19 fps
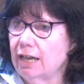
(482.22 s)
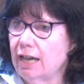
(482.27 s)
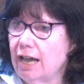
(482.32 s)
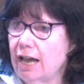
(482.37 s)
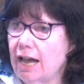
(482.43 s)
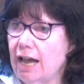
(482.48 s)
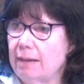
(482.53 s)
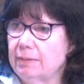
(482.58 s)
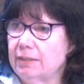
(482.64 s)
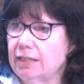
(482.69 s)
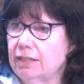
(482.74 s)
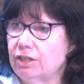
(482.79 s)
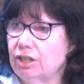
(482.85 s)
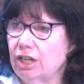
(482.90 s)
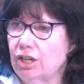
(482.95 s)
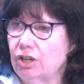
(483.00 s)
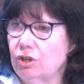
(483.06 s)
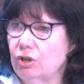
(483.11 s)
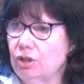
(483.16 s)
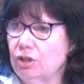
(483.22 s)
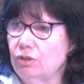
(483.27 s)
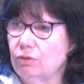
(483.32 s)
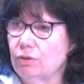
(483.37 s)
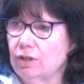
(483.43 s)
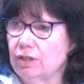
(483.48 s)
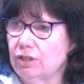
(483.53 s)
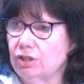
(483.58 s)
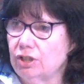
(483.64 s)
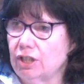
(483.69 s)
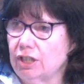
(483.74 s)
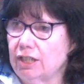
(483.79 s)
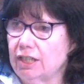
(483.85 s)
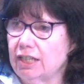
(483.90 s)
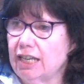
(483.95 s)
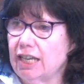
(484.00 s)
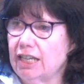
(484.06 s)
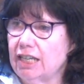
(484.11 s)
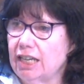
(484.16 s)
I'm such a good Christian.
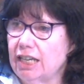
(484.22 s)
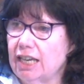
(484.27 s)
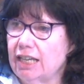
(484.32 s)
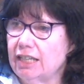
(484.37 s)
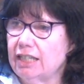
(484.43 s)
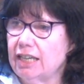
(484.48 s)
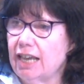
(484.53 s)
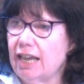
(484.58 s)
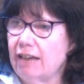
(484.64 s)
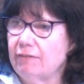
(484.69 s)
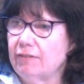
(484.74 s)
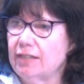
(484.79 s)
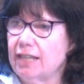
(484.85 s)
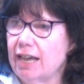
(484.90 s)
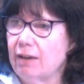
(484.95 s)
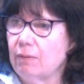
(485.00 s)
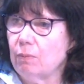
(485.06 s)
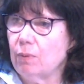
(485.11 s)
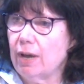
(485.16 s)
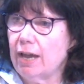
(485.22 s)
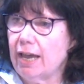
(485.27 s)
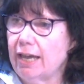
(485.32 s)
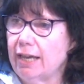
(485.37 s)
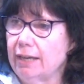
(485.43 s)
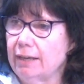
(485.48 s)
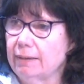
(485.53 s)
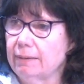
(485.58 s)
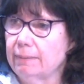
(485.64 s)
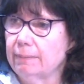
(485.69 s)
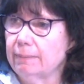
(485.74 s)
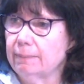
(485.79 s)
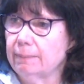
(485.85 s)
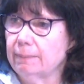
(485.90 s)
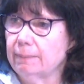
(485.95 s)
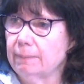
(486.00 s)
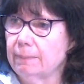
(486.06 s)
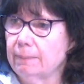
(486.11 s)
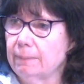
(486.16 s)
Can you get to heaven that way?
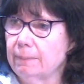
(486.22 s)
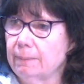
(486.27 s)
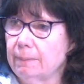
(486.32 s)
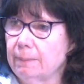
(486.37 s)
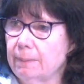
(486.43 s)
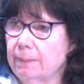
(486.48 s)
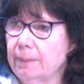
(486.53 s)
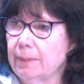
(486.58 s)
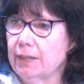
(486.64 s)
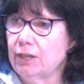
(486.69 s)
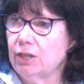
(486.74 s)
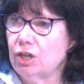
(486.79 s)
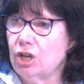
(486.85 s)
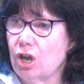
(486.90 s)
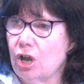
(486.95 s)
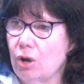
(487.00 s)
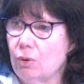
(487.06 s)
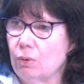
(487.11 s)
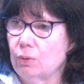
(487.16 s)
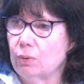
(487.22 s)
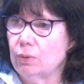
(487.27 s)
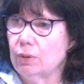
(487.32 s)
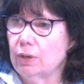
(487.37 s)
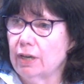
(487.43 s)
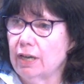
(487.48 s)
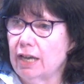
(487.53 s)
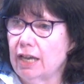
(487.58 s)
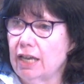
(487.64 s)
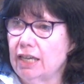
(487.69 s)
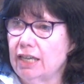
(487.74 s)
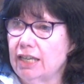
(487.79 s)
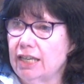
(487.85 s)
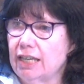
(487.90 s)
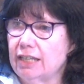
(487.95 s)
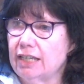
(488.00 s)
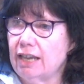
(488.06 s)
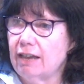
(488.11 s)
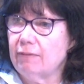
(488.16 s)
No
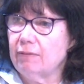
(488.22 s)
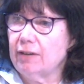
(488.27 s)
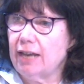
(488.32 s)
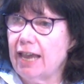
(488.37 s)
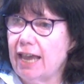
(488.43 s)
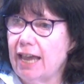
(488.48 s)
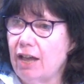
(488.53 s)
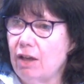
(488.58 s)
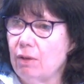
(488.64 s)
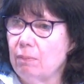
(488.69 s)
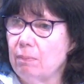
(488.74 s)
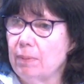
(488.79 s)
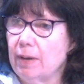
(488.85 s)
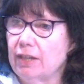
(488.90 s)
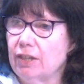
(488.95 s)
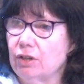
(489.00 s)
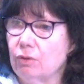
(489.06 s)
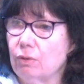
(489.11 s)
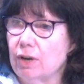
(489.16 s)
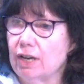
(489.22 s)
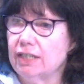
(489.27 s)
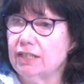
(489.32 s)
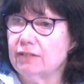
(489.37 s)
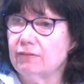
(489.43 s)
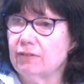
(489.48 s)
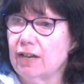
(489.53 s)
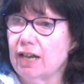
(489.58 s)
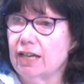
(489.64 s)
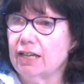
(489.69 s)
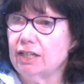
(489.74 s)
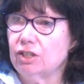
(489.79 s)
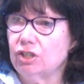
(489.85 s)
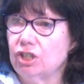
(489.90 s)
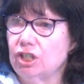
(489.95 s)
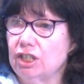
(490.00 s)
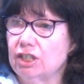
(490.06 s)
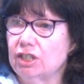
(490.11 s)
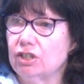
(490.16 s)
get to heaven how? By the grace of God in
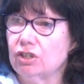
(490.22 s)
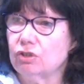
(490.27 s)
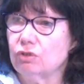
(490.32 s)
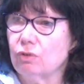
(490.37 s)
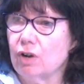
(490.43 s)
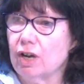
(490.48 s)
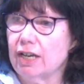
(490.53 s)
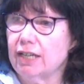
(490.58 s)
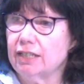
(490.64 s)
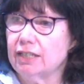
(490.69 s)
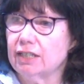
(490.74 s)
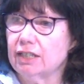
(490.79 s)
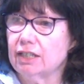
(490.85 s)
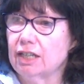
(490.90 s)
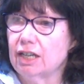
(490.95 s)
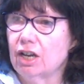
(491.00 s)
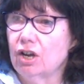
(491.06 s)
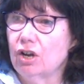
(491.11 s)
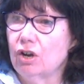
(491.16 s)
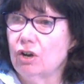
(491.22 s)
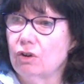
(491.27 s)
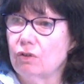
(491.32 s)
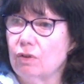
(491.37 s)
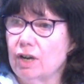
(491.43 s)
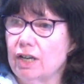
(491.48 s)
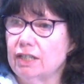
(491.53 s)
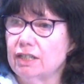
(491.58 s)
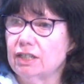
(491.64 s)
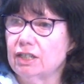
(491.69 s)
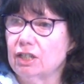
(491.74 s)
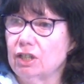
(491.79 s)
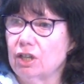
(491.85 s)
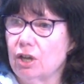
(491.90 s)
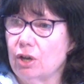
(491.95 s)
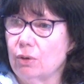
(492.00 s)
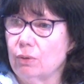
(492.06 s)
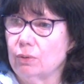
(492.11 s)
Jesus Christ, Christ alone.